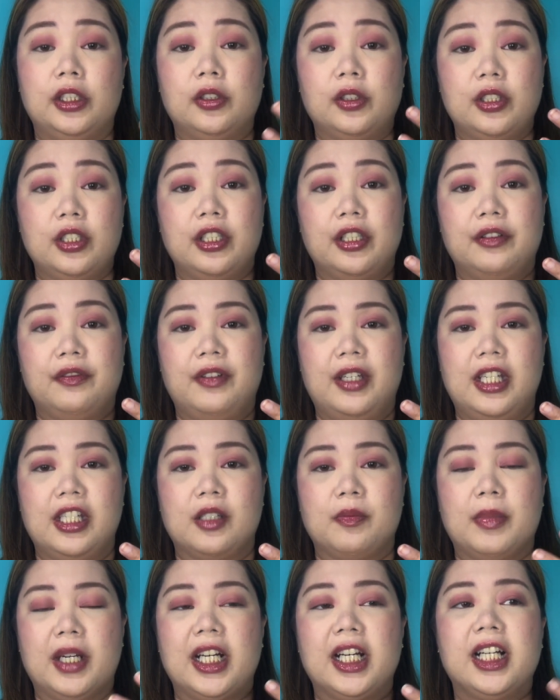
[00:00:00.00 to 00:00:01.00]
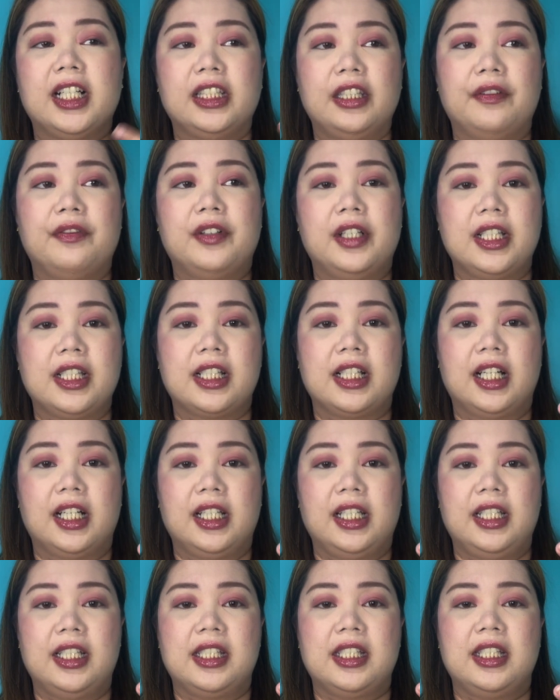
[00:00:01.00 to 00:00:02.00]
your face, parang ang difference lang
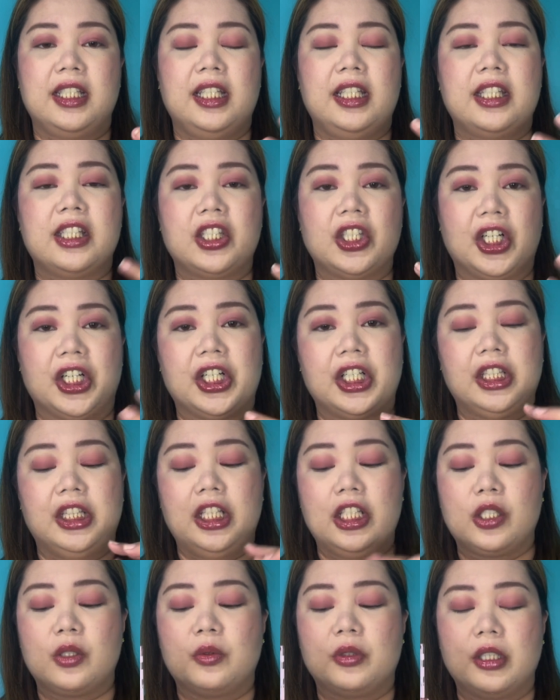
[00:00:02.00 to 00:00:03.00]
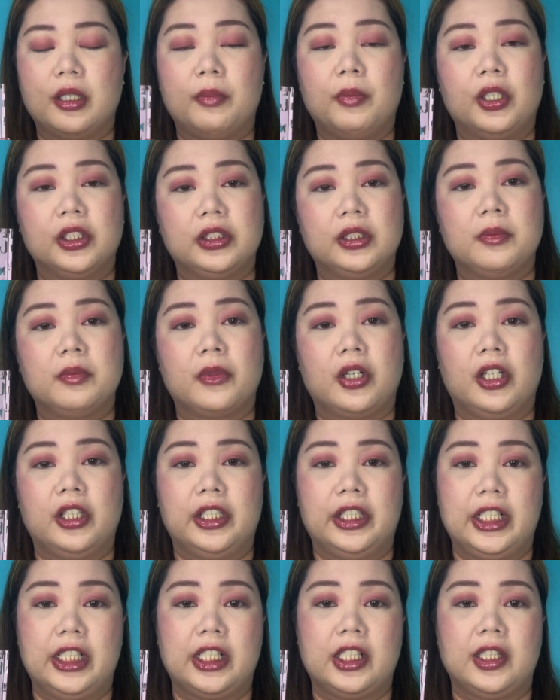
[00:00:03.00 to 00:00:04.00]
is, it's dark. This, the bottom
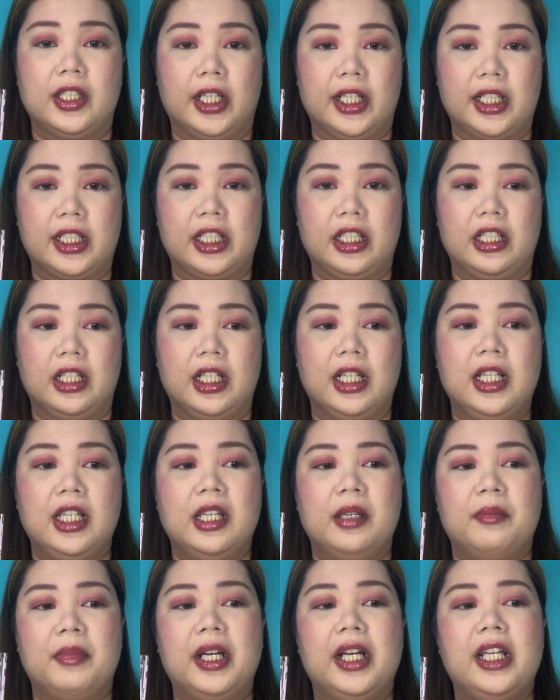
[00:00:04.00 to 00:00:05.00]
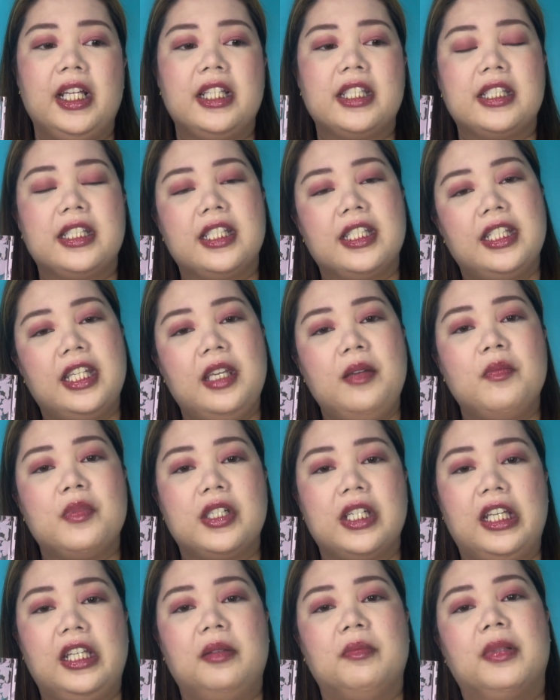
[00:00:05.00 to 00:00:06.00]
color is darker. Pero it's the same
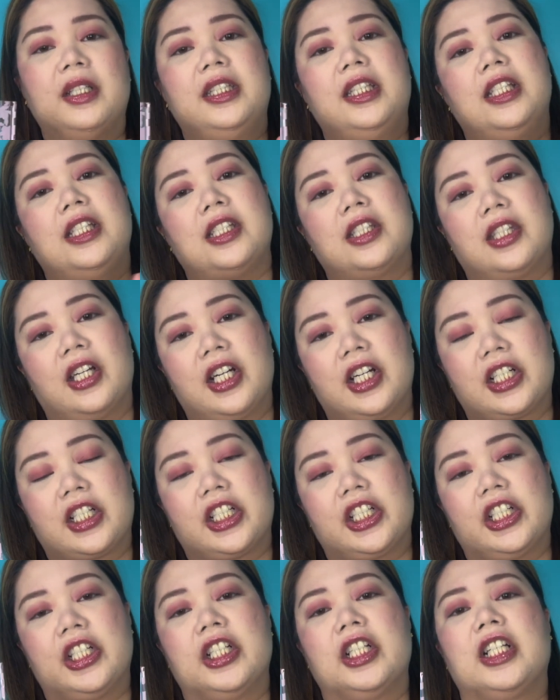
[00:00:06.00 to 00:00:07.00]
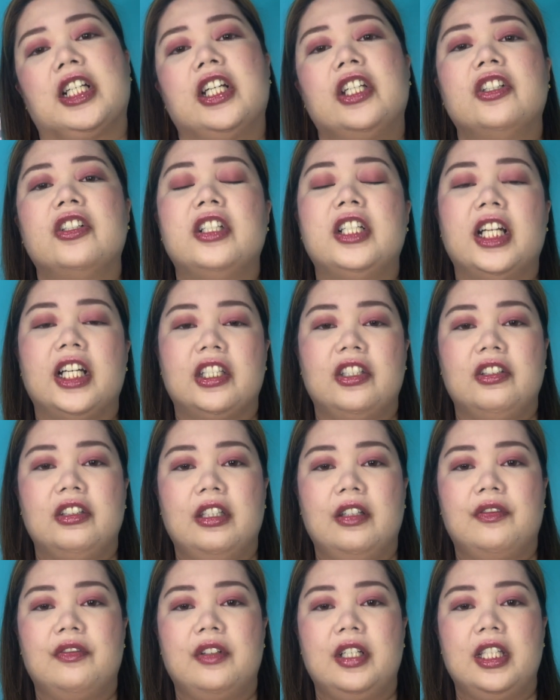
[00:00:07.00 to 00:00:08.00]
shade, but it's darker. Ganun lang yung
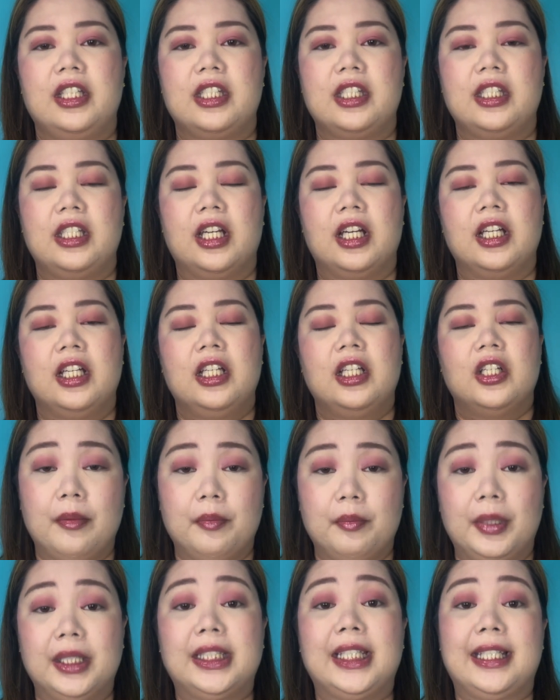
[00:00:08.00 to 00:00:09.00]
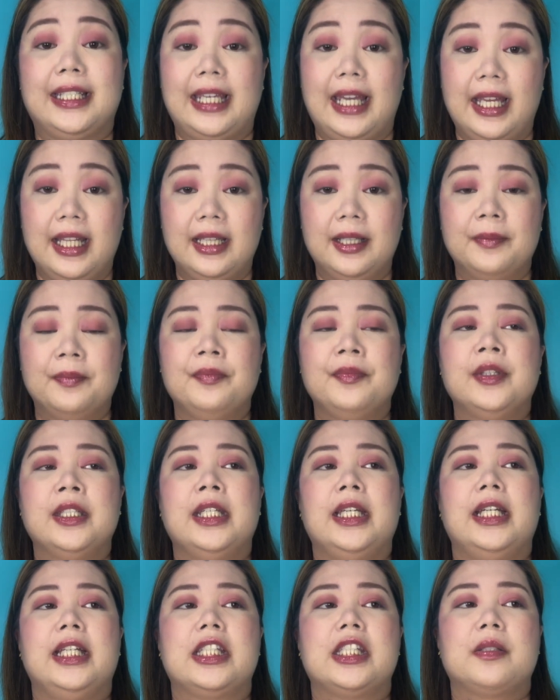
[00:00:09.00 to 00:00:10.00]
difference niya. But again,
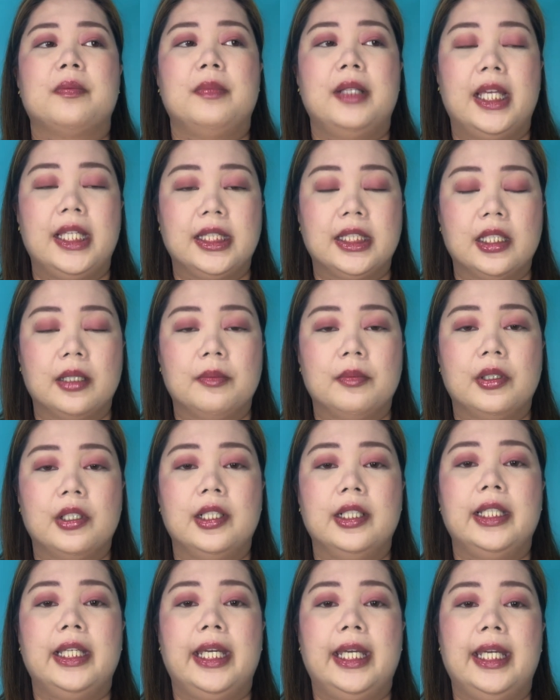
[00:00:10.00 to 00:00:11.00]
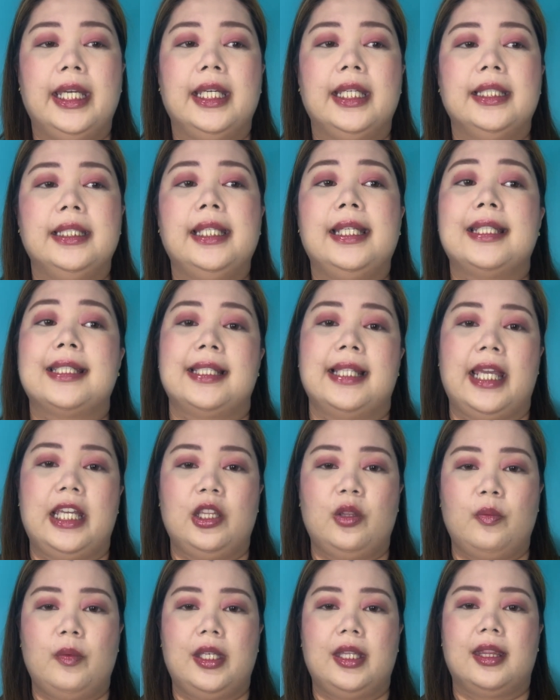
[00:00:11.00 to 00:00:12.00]
it's blendable and it's
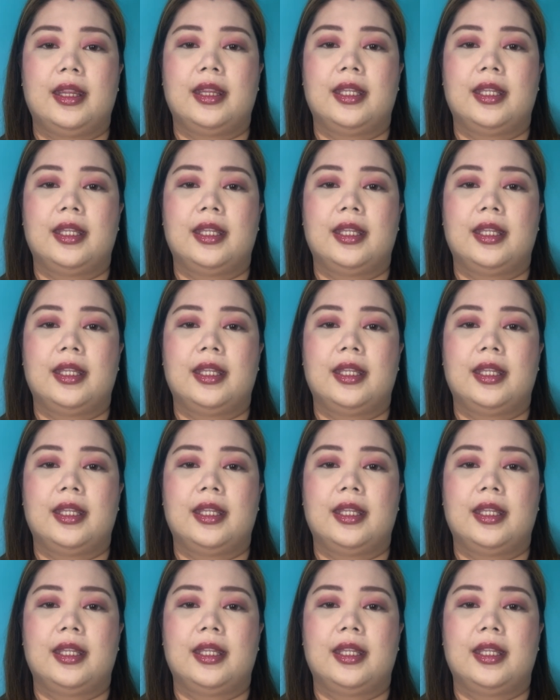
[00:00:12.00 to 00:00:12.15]
lightweight.